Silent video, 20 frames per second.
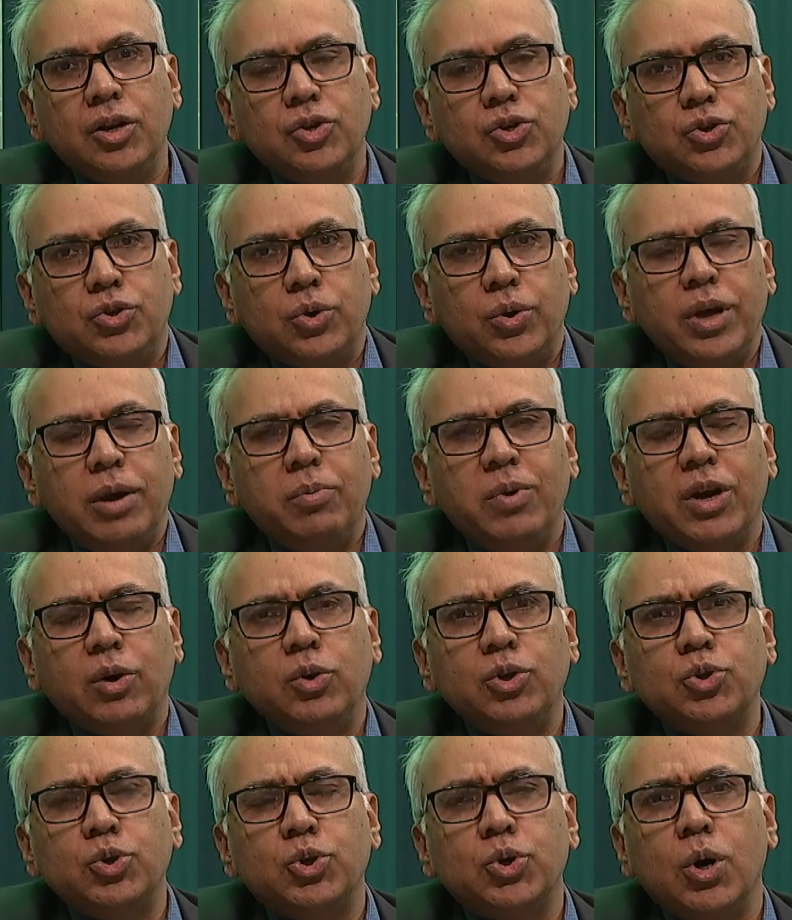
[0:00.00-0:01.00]
Today we are going
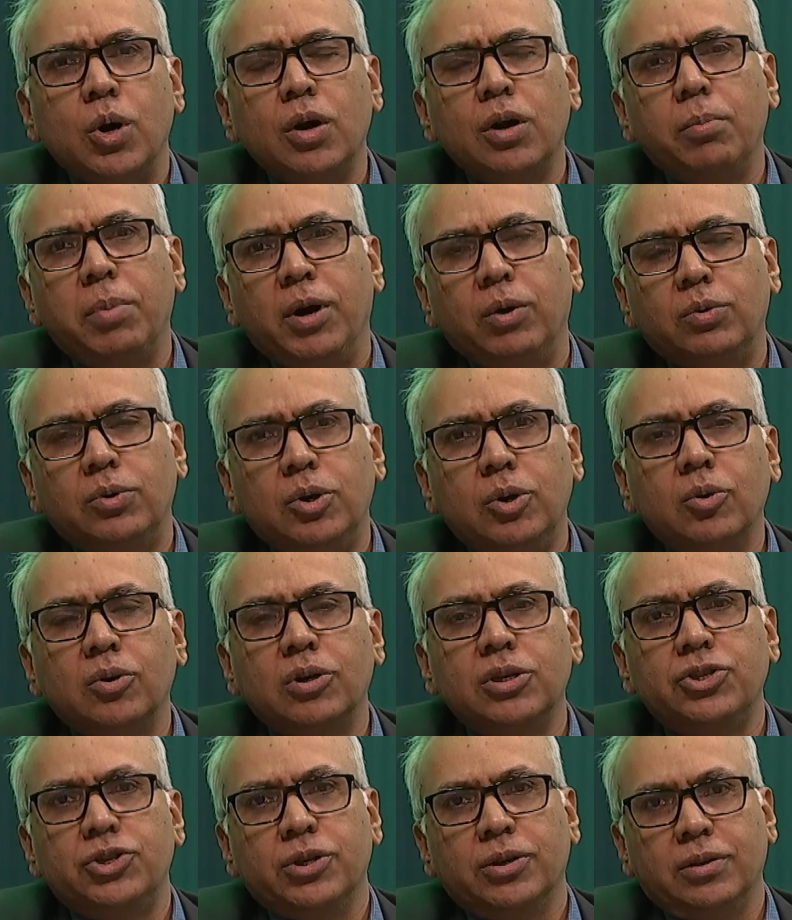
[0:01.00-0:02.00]
to talk about local
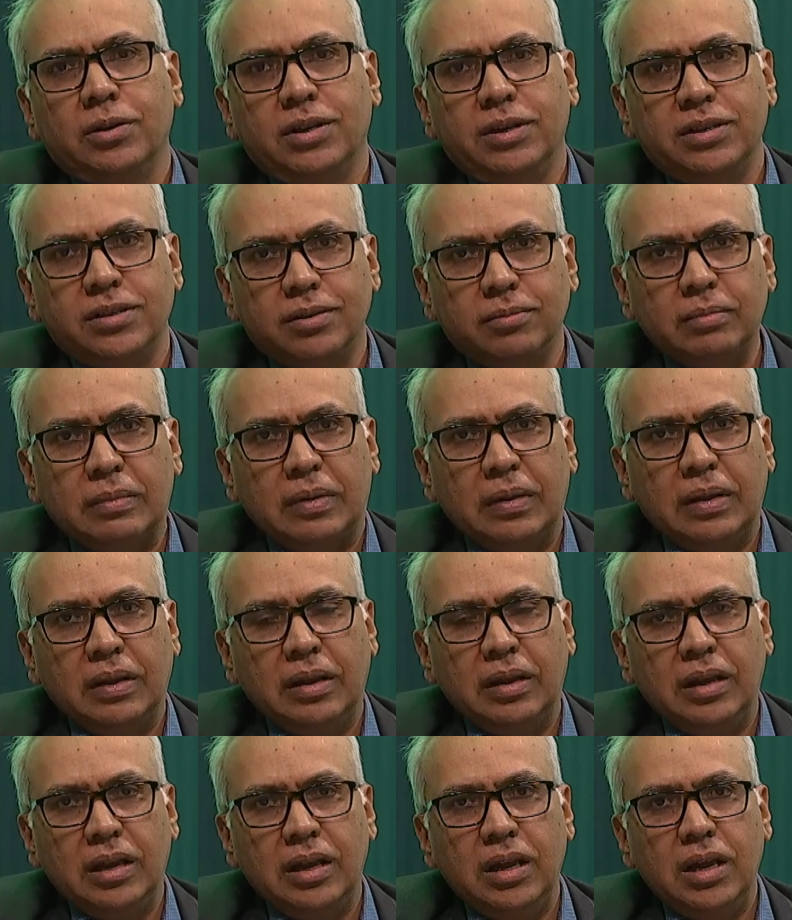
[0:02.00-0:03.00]
journalism,
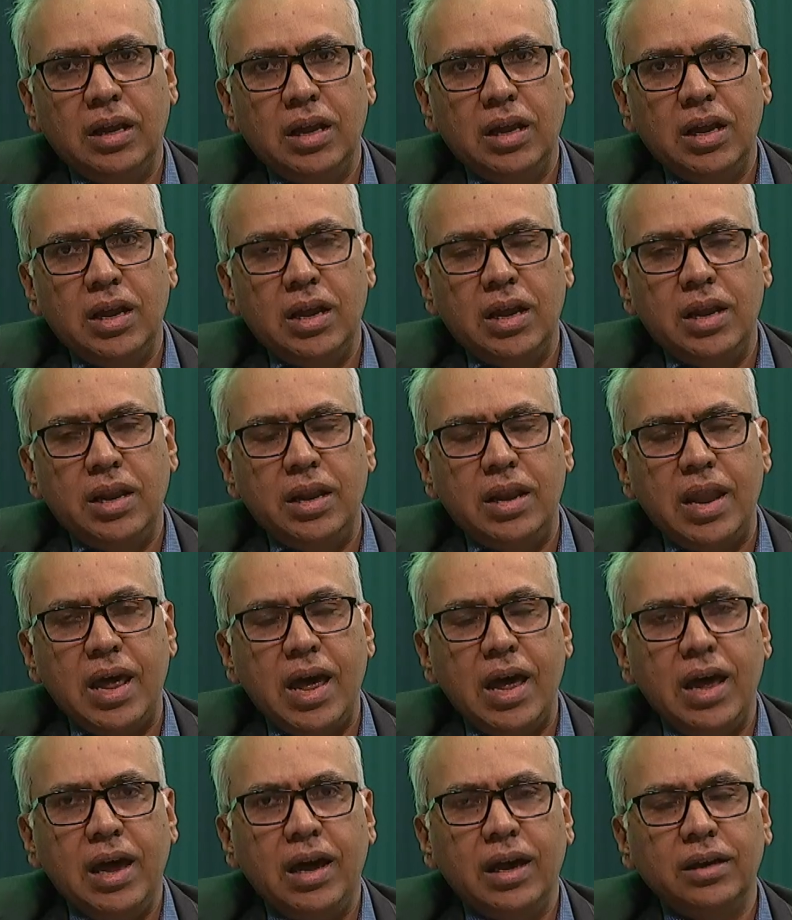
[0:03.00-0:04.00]

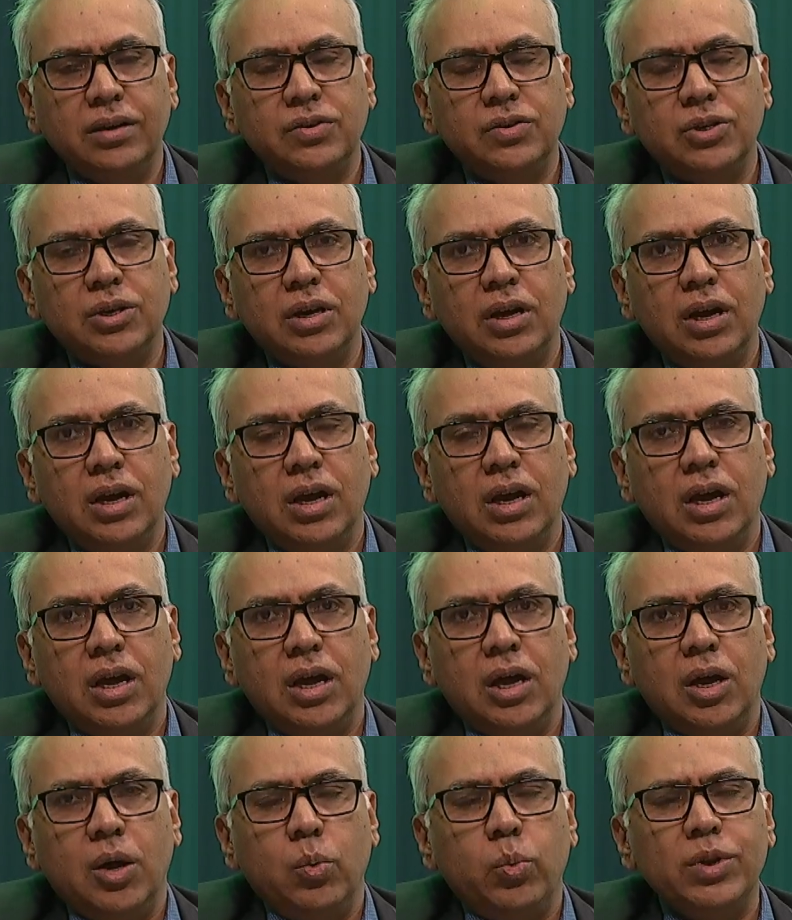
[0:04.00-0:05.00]
and
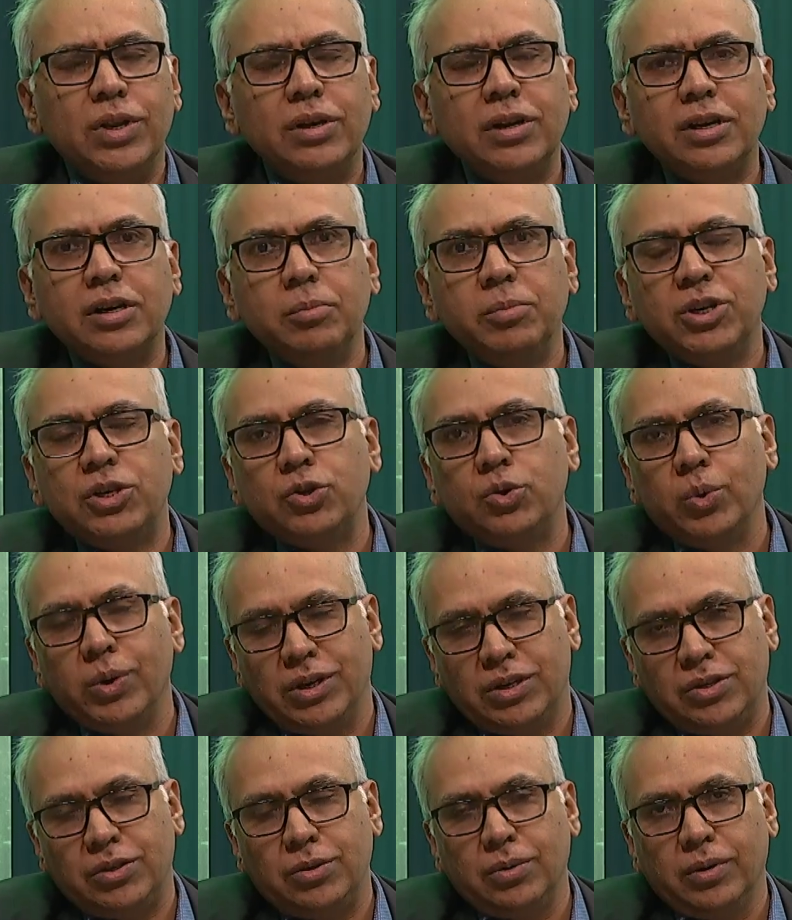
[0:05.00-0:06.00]
with a little bit
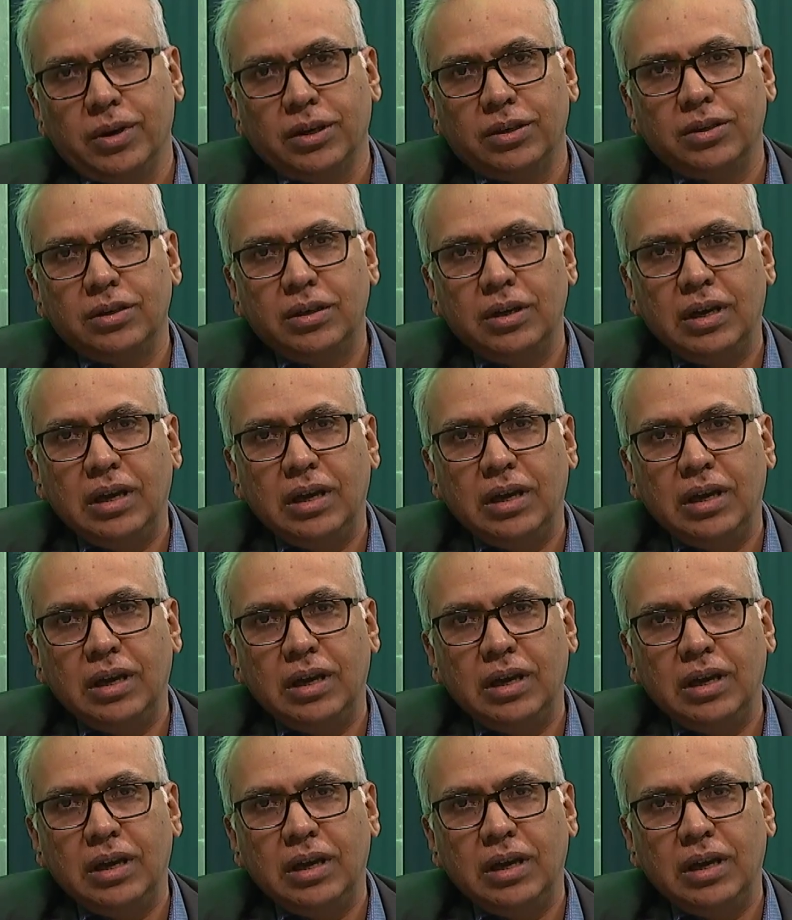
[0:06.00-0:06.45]
twist to it.